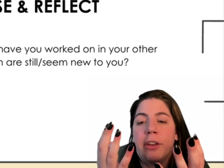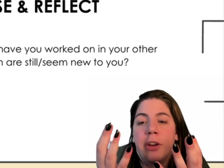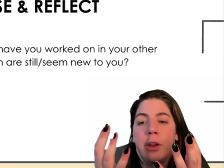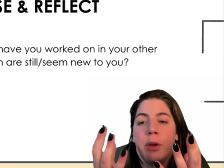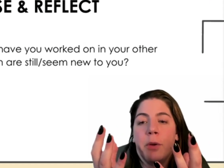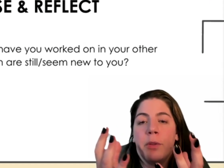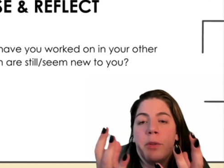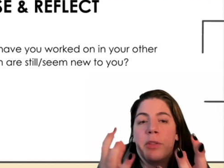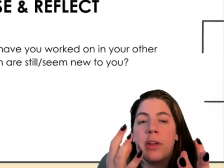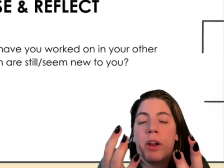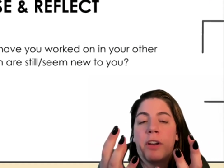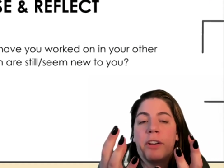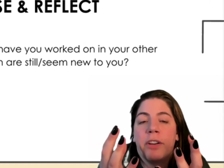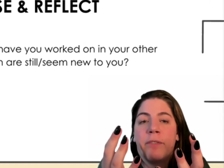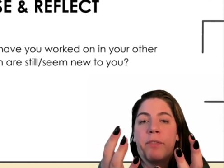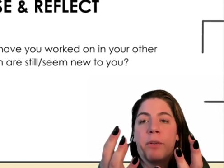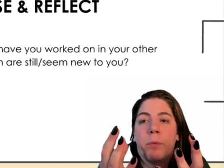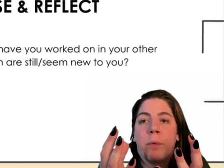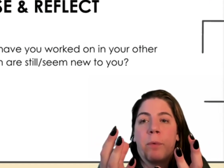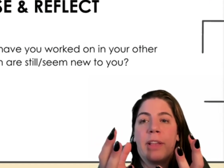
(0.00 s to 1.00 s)
there are
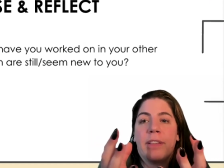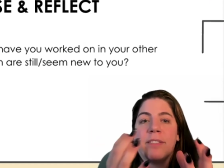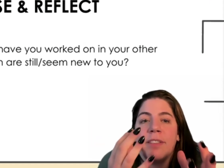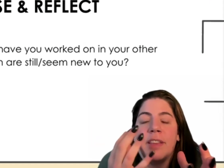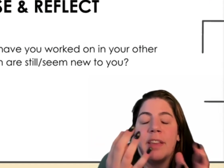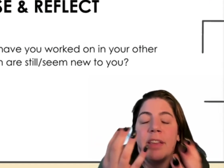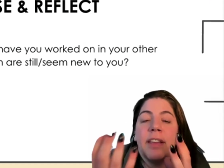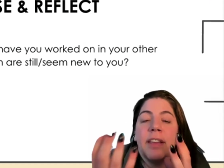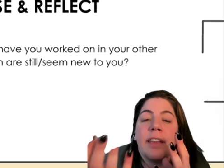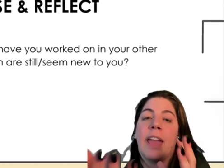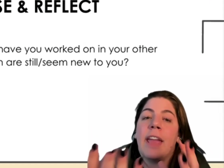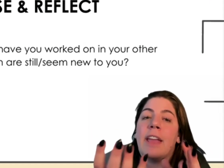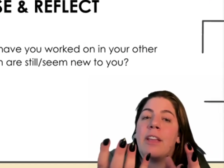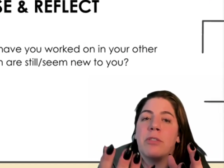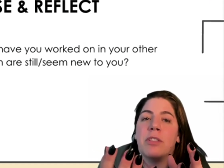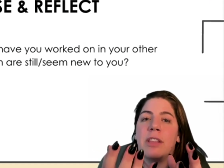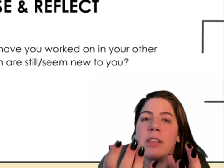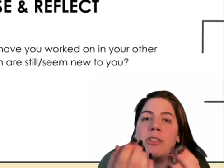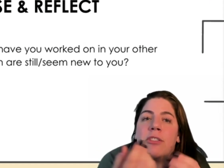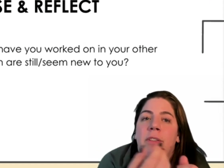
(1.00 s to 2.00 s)
different ways to engage
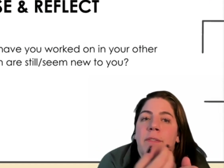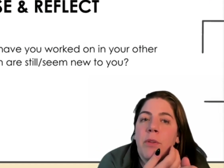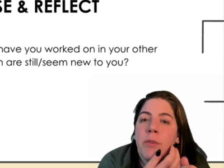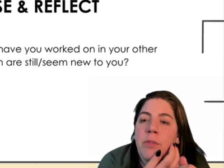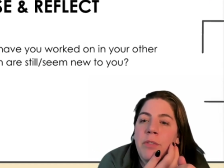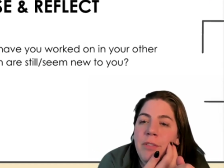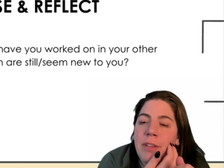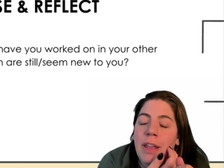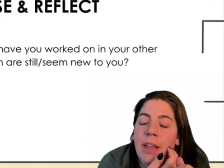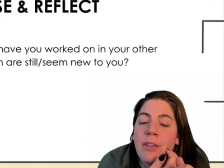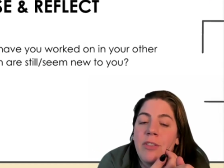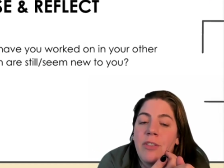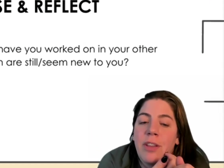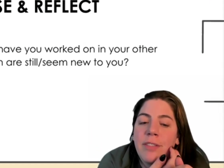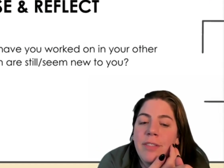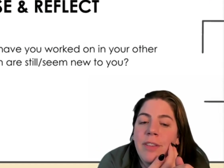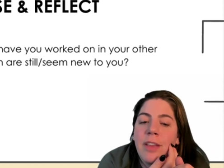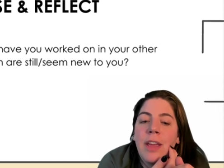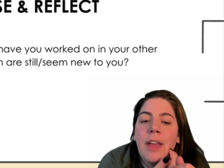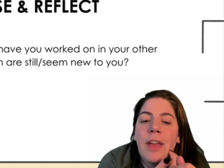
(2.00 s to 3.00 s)
with each of those
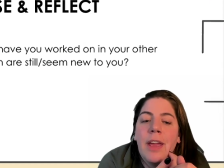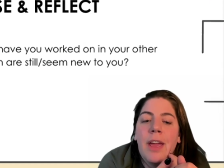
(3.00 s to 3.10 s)
stages.